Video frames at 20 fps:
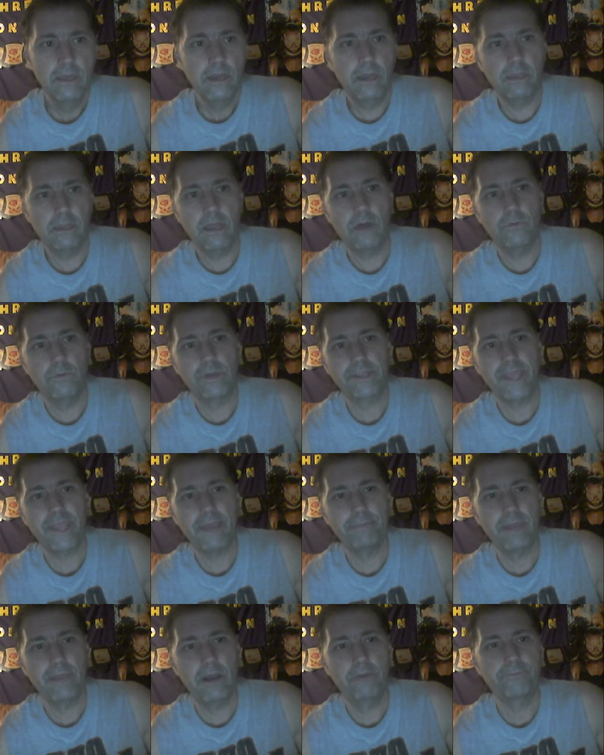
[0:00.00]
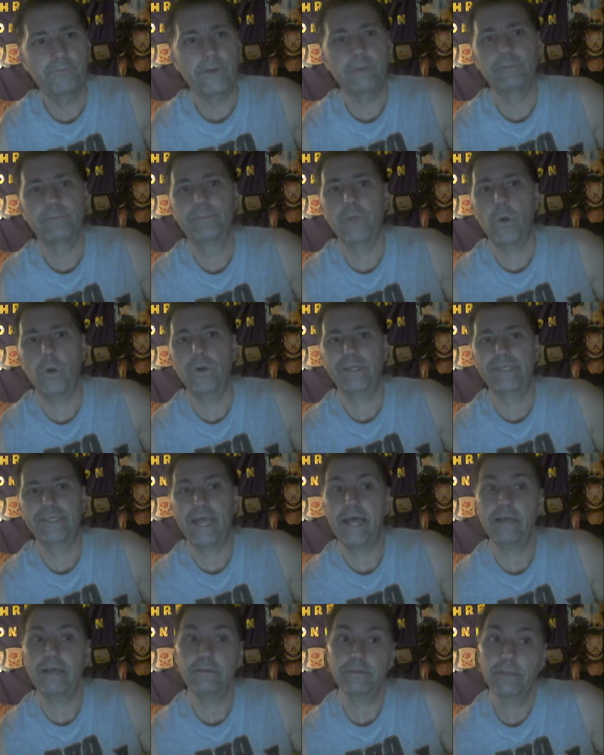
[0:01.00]
along with a cameo from Joey
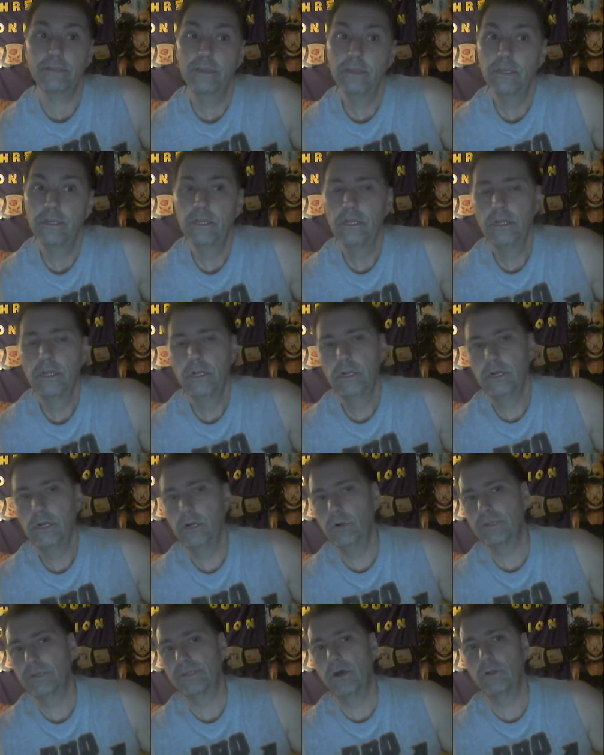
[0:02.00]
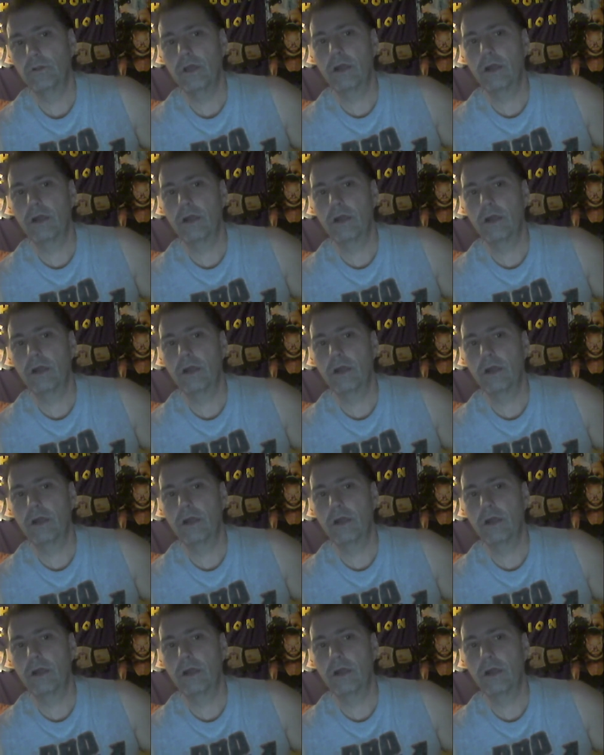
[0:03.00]
Styles, who is no